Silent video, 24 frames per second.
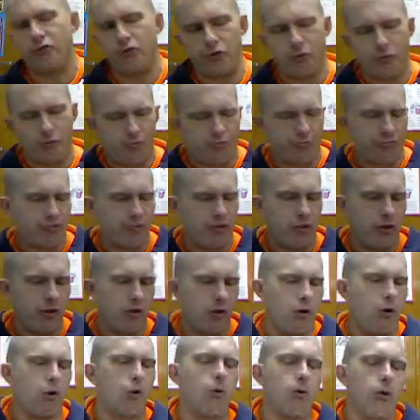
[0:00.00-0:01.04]
too,
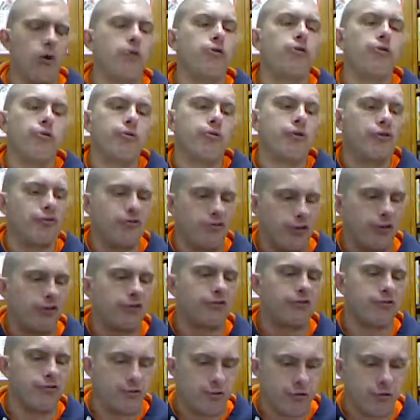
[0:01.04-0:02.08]
or you can
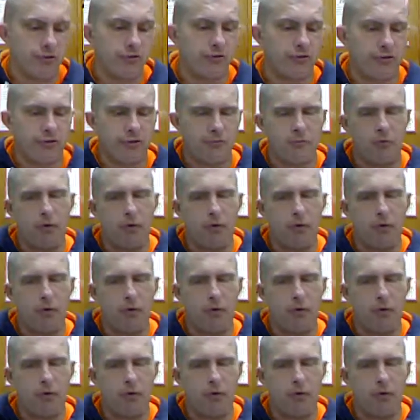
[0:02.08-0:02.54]
just use the